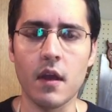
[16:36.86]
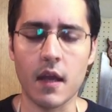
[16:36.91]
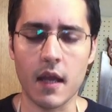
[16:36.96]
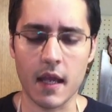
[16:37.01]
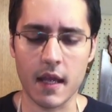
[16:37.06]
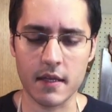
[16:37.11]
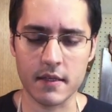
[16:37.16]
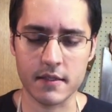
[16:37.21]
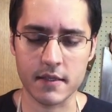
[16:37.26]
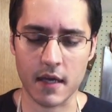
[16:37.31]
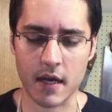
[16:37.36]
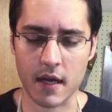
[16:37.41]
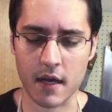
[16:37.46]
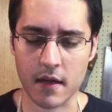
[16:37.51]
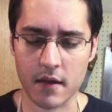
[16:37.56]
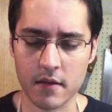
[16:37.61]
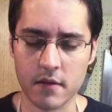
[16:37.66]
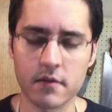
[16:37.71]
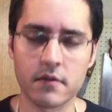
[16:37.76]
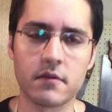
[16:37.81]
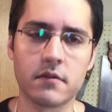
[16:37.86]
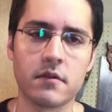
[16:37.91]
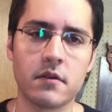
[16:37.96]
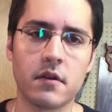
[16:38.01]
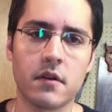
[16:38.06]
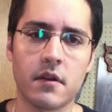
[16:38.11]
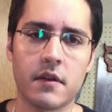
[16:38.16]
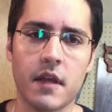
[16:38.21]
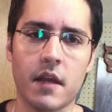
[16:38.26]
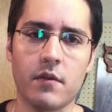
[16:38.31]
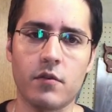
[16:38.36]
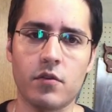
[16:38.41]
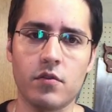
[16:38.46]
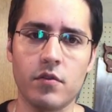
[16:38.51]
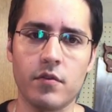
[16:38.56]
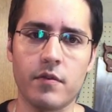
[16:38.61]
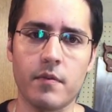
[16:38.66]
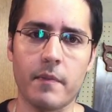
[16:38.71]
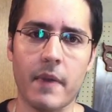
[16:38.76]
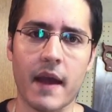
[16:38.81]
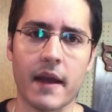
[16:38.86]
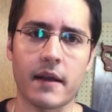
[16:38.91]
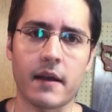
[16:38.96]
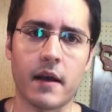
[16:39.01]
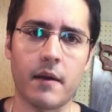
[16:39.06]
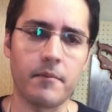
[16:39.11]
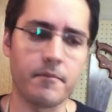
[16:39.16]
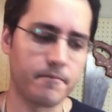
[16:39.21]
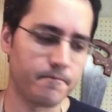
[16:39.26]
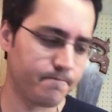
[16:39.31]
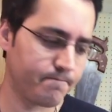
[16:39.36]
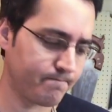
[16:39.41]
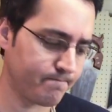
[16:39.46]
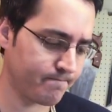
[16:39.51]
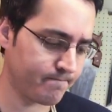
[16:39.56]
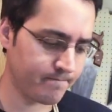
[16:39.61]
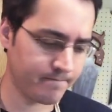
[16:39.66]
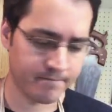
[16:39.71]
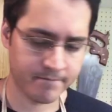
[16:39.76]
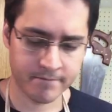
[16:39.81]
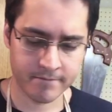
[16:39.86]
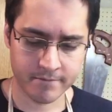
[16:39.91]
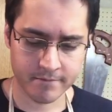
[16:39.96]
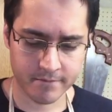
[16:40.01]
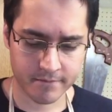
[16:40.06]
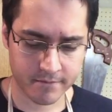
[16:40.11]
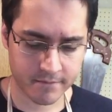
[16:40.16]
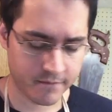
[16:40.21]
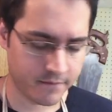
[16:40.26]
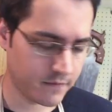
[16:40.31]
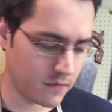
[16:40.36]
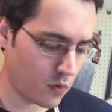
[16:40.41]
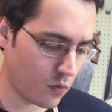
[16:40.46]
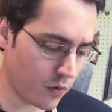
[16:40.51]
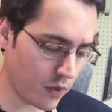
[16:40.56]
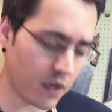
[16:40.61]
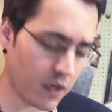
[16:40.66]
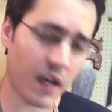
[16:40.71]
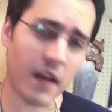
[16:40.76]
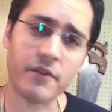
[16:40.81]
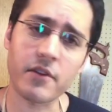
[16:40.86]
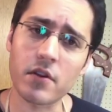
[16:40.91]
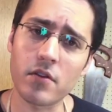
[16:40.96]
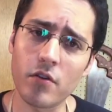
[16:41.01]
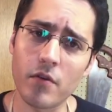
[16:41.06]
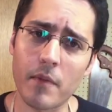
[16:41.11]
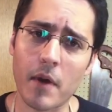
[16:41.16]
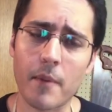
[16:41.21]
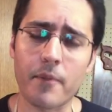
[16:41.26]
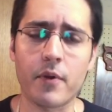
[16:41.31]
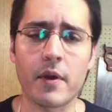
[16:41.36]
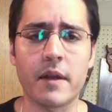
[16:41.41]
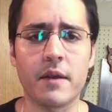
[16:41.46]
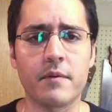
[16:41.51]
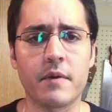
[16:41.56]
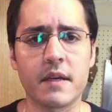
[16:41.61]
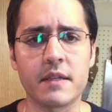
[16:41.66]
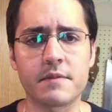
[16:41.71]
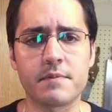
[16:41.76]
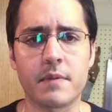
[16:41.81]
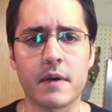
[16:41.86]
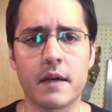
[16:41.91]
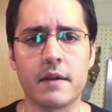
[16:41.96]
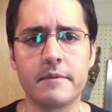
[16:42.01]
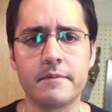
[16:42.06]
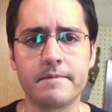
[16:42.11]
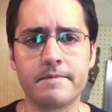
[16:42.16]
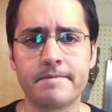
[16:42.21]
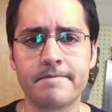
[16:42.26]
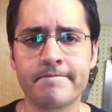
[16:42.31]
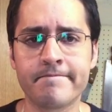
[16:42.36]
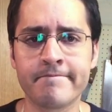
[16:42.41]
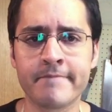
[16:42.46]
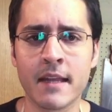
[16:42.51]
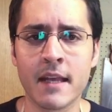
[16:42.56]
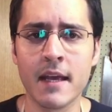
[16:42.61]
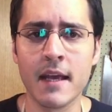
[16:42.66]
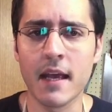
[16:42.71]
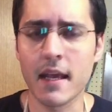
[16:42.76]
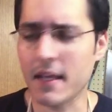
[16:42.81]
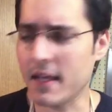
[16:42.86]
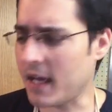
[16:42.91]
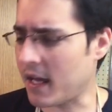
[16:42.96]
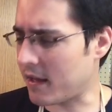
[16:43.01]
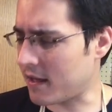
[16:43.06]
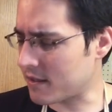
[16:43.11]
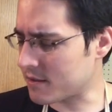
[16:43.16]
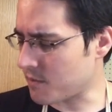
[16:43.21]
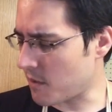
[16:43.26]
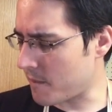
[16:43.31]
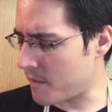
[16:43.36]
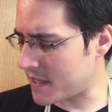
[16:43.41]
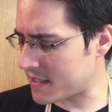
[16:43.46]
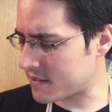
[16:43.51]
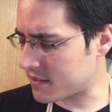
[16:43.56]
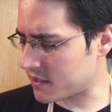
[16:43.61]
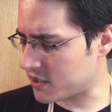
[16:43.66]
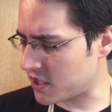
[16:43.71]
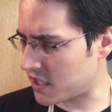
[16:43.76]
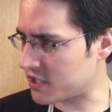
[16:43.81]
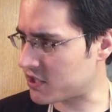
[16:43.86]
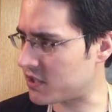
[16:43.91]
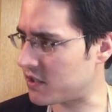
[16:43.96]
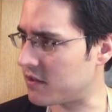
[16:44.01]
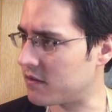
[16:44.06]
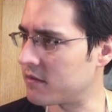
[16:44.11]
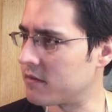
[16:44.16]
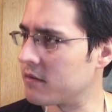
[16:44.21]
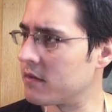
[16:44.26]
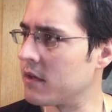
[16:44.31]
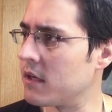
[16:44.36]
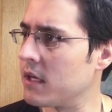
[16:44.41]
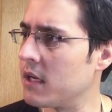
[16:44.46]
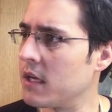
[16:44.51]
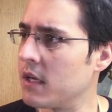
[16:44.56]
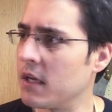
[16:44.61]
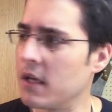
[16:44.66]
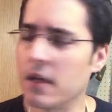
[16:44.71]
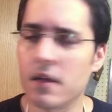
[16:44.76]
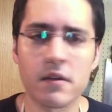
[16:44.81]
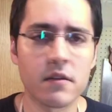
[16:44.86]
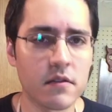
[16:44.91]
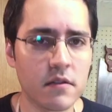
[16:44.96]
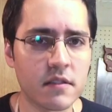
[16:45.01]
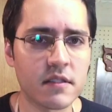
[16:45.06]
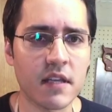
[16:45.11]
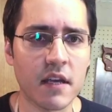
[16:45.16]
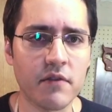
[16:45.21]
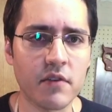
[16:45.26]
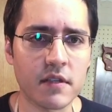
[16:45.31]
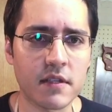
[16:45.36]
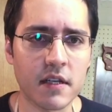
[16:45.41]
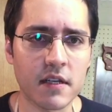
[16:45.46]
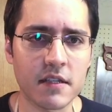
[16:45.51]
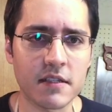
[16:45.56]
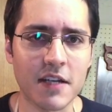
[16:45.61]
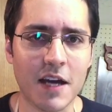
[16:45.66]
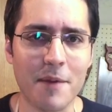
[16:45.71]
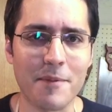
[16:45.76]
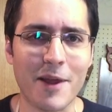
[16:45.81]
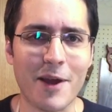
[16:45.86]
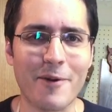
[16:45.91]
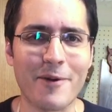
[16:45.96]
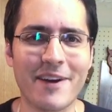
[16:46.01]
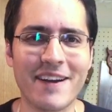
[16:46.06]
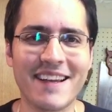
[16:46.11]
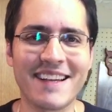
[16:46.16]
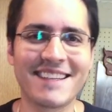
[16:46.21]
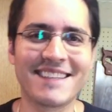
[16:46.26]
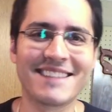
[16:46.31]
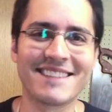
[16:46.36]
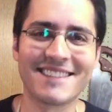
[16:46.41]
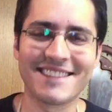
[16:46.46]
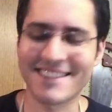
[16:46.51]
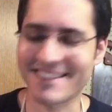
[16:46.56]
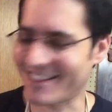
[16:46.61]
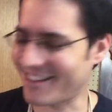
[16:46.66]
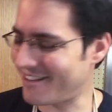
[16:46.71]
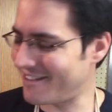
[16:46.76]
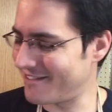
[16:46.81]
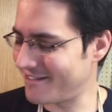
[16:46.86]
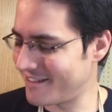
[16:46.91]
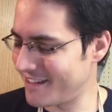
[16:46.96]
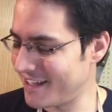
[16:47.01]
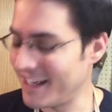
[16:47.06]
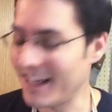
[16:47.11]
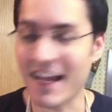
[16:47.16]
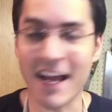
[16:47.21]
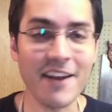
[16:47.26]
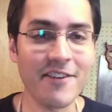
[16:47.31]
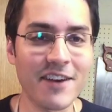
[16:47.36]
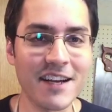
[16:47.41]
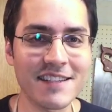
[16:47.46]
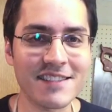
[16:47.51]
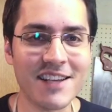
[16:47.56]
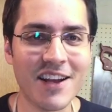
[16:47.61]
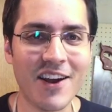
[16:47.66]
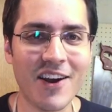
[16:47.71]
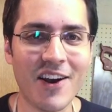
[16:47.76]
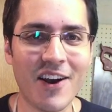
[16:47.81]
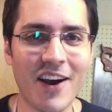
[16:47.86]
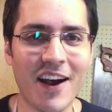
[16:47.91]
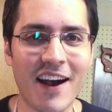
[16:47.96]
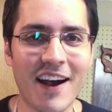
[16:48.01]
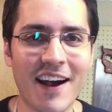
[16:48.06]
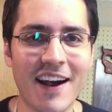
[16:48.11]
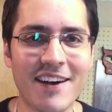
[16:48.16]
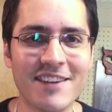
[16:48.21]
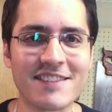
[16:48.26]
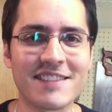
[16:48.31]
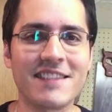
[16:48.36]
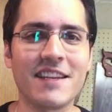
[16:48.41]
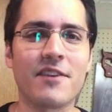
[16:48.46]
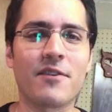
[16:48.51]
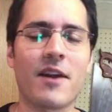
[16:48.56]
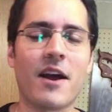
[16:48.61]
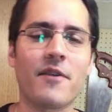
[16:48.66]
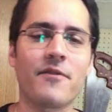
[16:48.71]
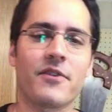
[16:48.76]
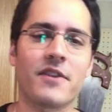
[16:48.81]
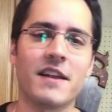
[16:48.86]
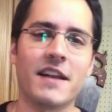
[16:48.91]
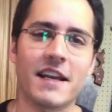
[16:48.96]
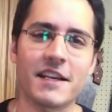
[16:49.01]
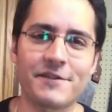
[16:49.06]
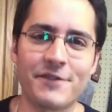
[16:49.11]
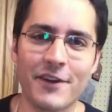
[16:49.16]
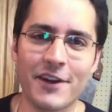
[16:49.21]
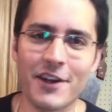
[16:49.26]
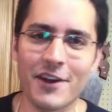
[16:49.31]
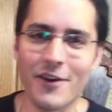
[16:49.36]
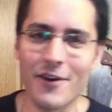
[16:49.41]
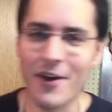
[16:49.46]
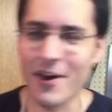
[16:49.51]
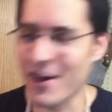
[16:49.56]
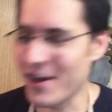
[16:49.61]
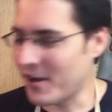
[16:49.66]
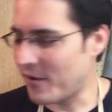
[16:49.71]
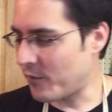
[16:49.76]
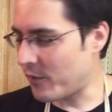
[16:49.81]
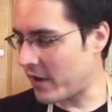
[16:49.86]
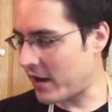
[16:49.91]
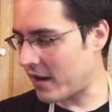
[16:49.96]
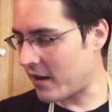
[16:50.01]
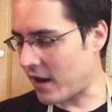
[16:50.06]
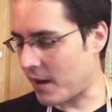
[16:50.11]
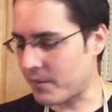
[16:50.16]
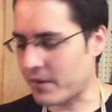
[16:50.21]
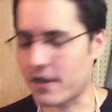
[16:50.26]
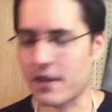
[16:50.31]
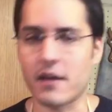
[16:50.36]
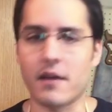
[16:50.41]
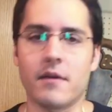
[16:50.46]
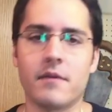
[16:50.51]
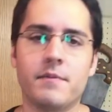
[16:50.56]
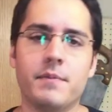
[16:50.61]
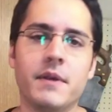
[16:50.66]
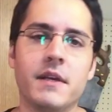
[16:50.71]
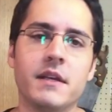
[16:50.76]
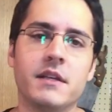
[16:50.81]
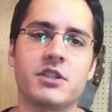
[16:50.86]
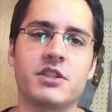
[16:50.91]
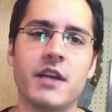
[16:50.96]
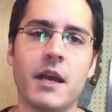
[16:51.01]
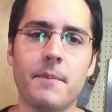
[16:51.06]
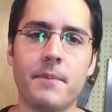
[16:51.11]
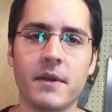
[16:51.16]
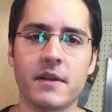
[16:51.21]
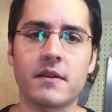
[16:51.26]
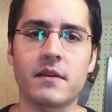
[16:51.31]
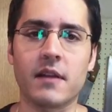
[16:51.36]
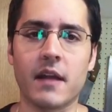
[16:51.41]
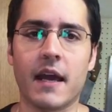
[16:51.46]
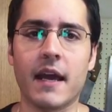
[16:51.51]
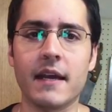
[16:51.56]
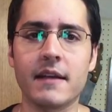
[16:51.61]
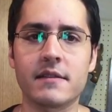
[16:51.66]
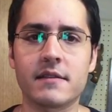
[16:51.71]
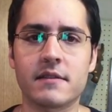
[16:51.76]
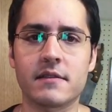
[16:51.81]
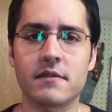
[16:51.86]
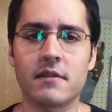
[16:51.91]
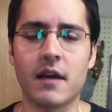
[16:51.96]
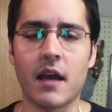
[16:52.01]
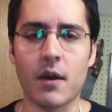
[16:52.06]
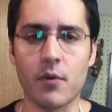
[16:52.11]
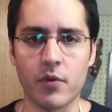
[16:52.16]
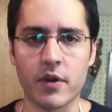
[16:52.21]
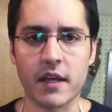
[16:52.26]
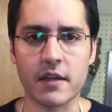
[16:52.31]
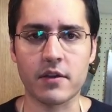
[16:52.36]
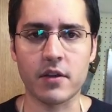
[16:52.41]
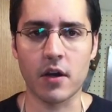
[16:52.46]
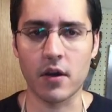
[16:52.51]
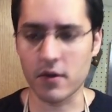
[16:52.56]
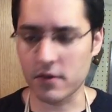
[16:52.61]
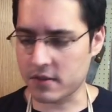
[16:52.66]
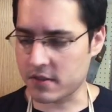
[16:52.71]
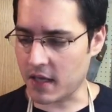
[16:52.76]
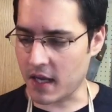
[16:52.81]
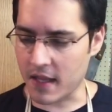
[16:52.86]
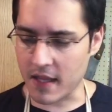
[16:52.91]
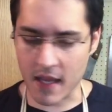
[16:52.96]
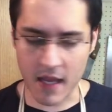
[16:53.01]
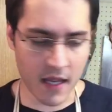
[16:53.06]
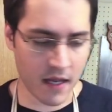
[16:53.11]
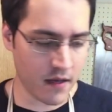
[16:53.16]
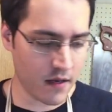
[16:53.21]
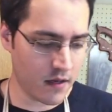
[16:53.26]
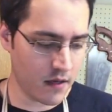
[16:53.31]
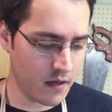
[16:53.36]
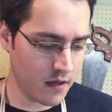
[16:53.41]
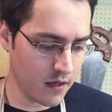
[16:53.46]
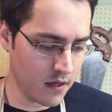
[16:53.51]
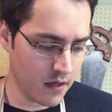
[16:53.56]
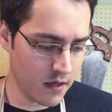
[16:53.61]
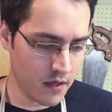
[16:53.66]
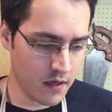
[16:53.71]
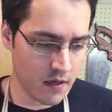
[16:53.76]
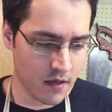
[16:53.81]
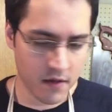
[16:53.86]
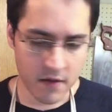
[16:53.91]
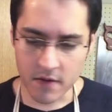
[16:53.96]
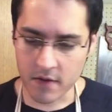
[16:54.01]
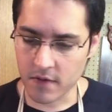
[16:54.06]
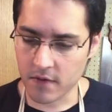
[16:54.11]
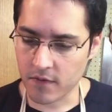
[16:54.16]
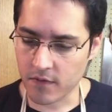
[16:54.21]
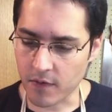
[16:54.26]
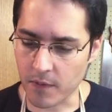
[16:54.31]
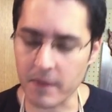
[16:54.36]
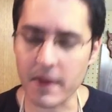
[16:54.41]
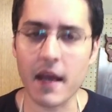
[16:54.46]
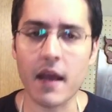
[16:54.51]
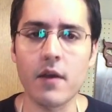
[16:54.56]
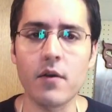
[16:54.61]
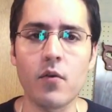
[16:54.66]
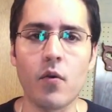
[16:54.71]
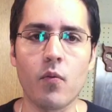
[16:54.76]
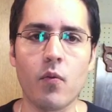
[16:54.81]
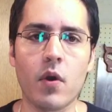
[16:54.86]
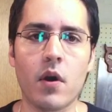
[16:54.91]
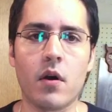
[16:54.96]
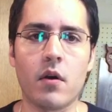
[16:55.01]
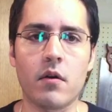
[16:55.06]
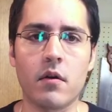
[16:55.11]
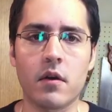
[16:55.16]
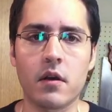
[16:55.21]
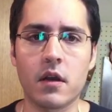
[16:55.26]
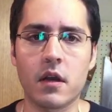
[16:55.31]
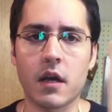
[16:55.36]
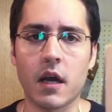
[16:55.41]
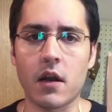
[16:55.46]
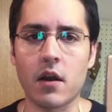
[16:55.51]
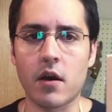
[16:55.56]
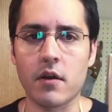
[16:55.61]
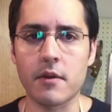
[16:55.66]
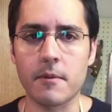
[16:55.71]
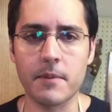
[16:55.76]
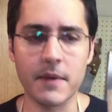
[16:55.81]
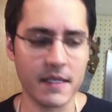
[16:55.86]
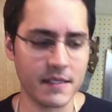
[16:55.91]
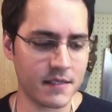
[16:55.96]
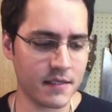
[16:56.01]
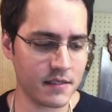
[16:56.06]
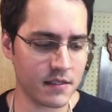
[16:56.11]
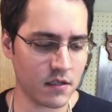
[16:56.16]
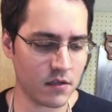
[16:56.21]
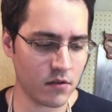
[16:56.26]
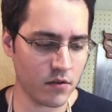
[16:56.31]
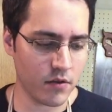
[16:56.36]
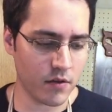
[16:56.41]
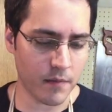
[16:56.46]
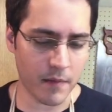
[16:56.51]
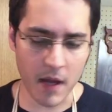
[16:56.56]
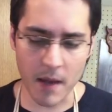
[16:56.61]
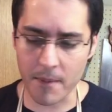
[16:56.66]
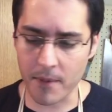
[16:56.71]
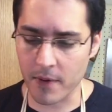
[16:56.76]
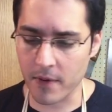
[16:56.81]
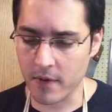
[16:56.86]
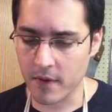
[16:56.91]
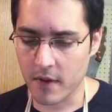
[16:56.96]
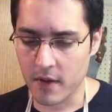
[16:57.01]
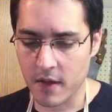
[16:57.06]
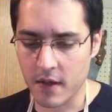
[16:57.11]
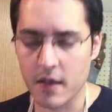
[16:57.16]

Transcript: and uh, then glue them back up. You're gonna have to glue them up anyways, but yeah, that's my best suggestion. Save you a ton of time that way. So Anyways, uh, see you around for the next video where I'm gonna be shaping the legs. We'll get those and then from then we'll cut all the pieces and glue them up